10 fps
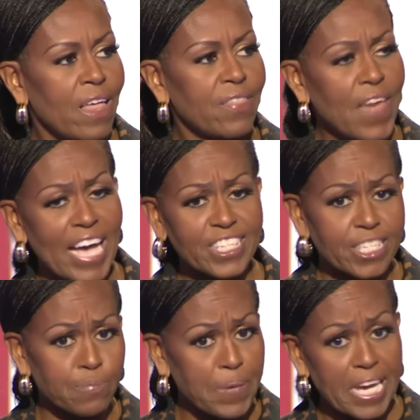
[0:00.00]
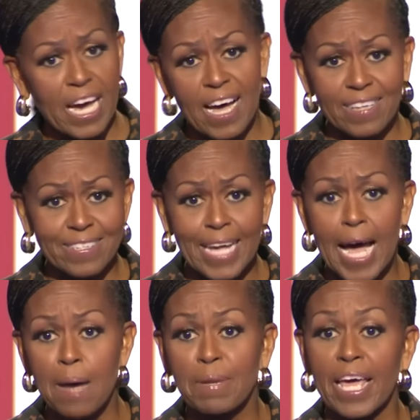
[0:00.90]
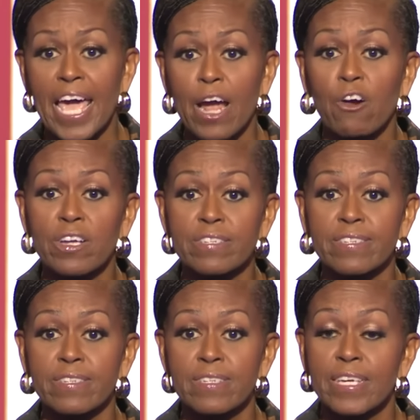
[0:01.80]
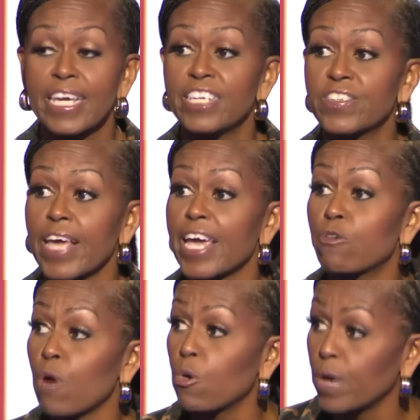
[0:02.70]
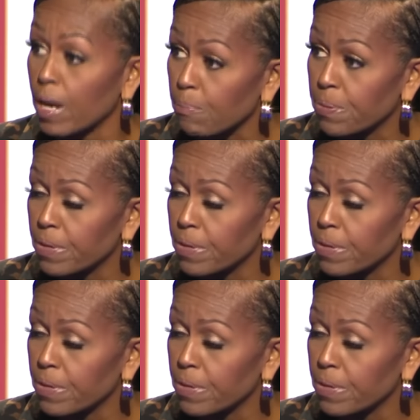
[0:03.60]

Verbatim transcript: That's because Kamala Harris is a grown up.